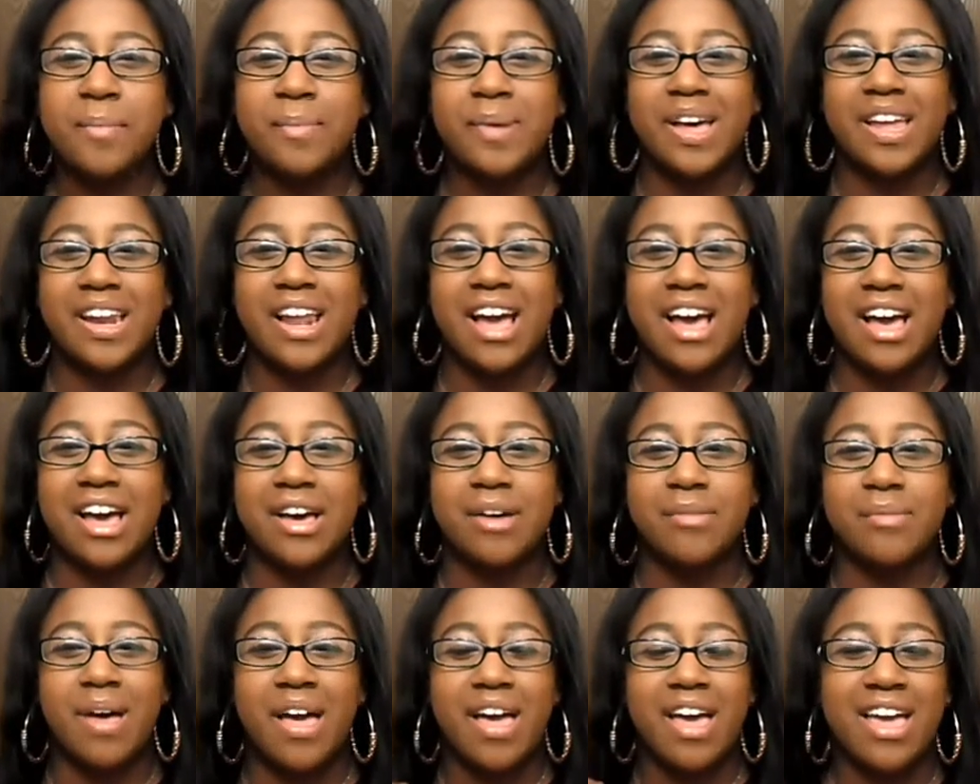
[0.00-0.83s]
but
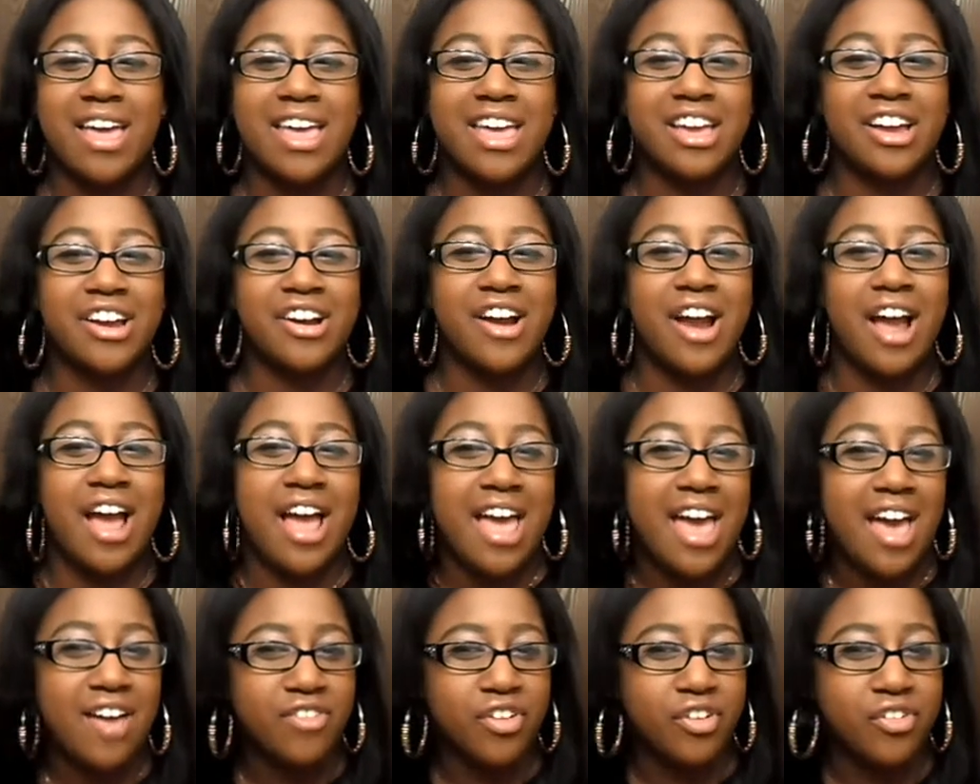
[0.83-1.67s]
here
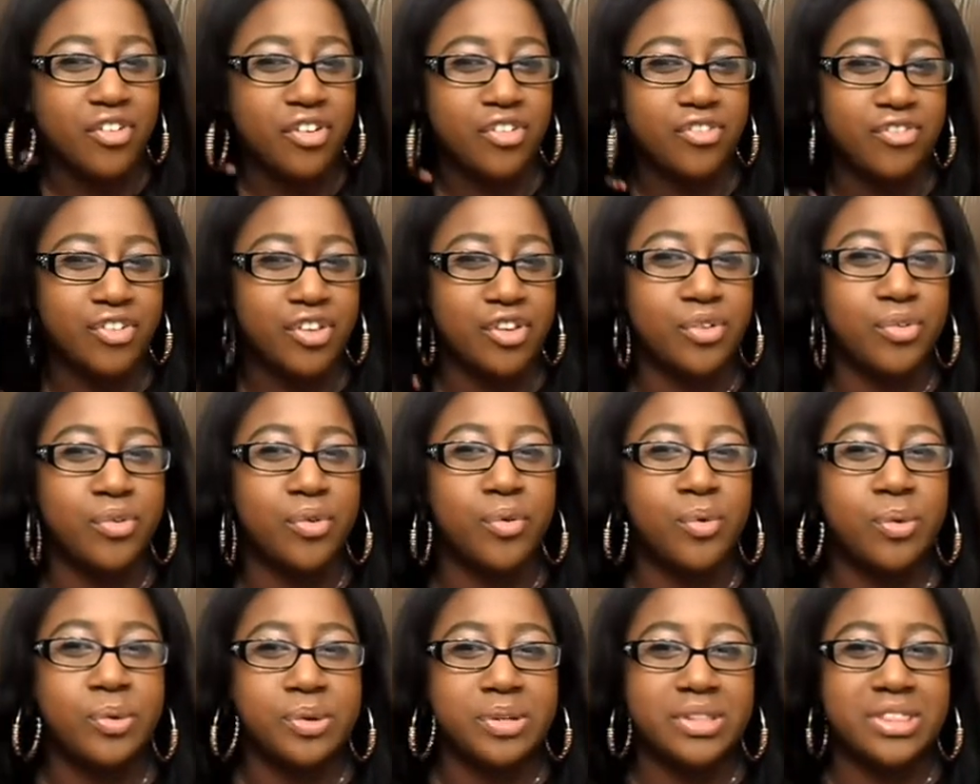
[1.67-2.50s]
I have a
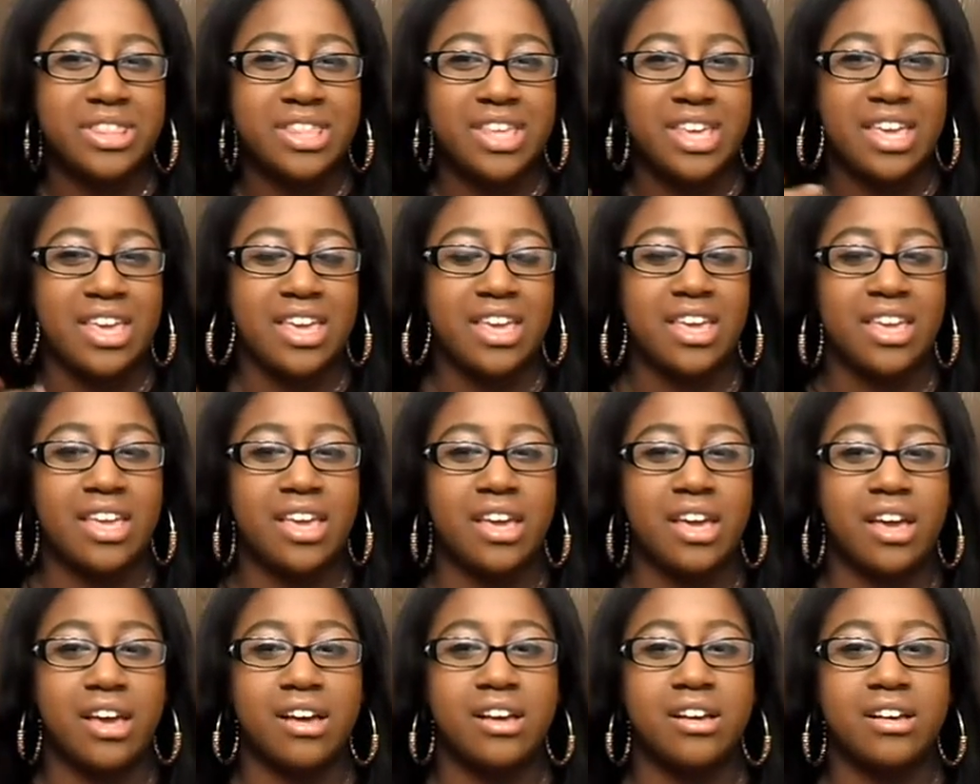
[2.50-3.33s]
review on
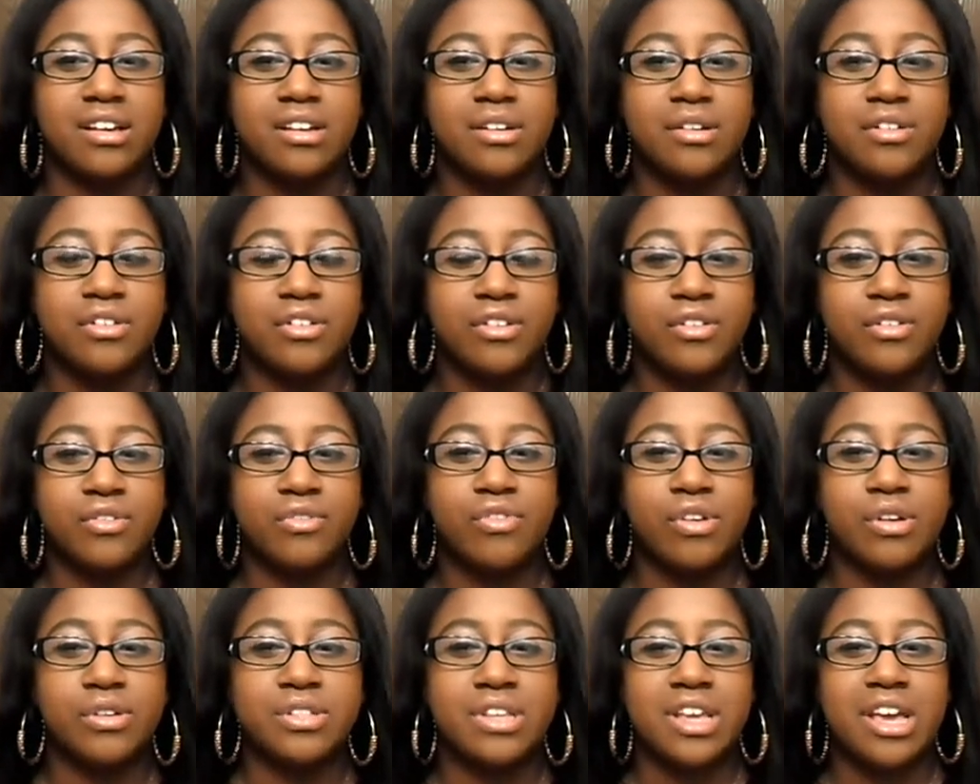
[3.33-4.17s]
the
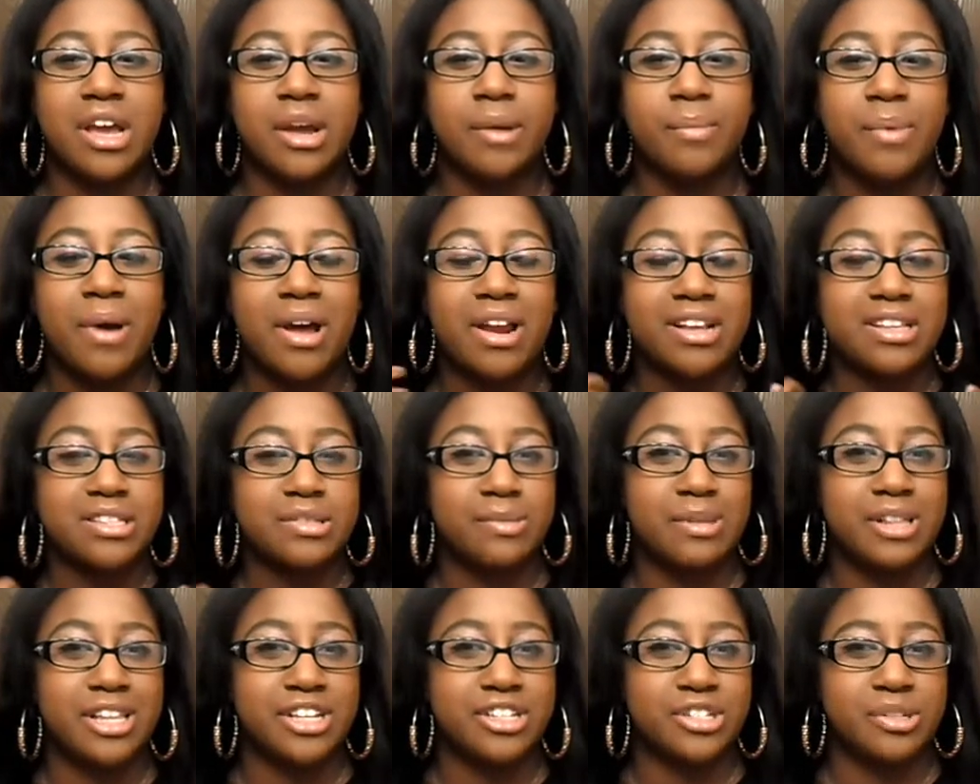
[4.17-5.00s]
Rosa Hair
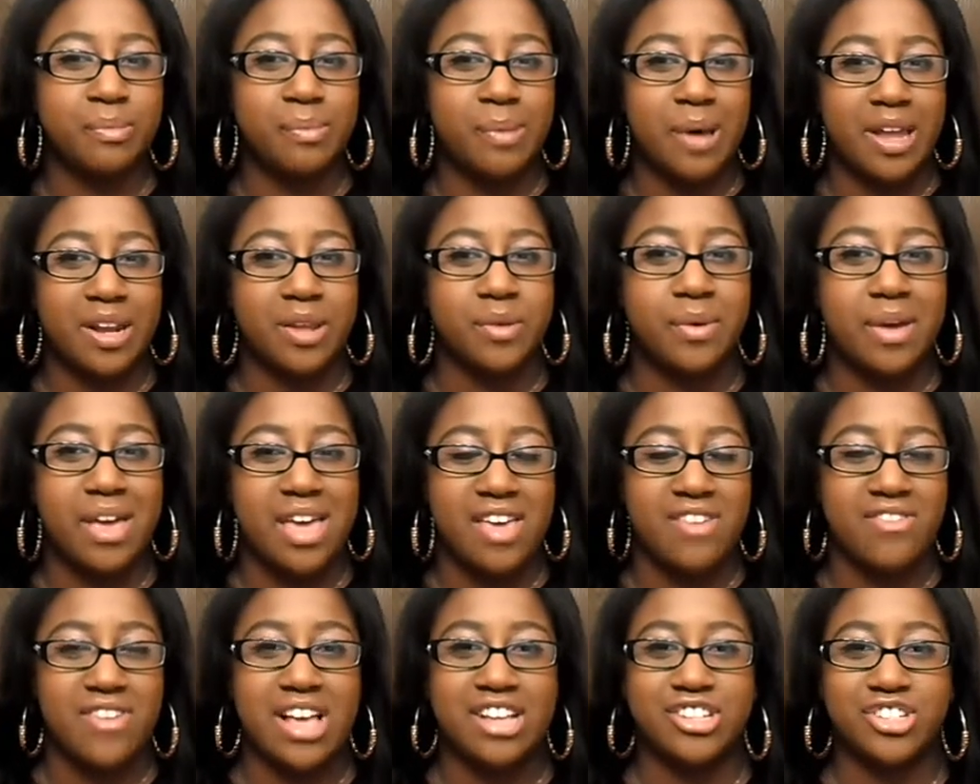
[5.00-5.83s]
Products Malaysian Body
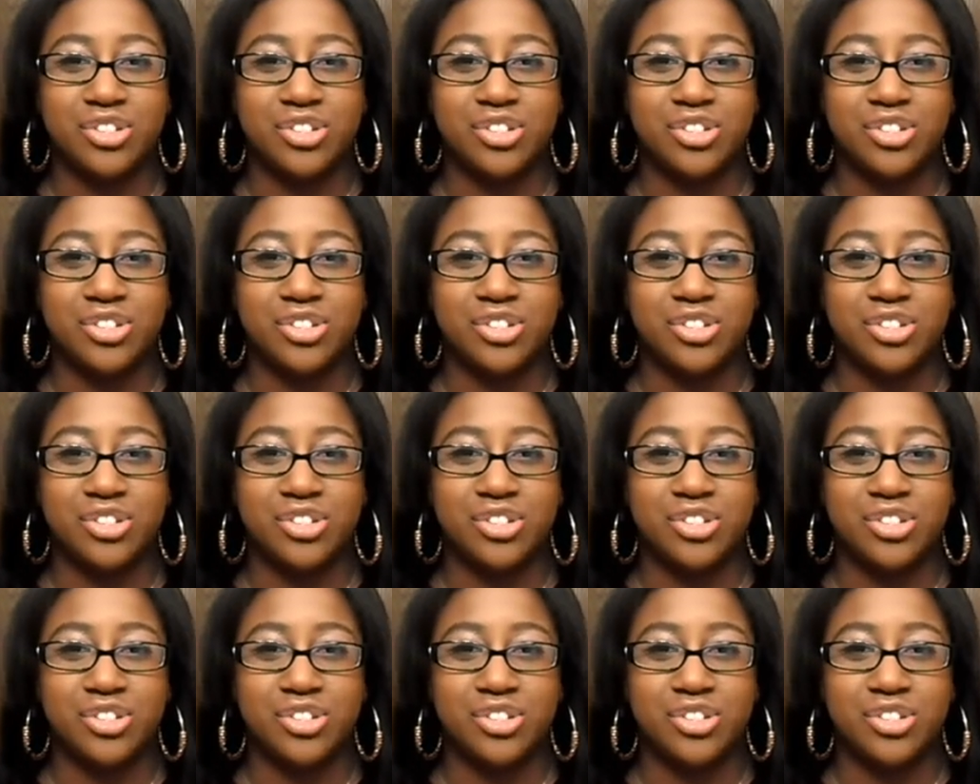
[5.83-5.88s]
Wave.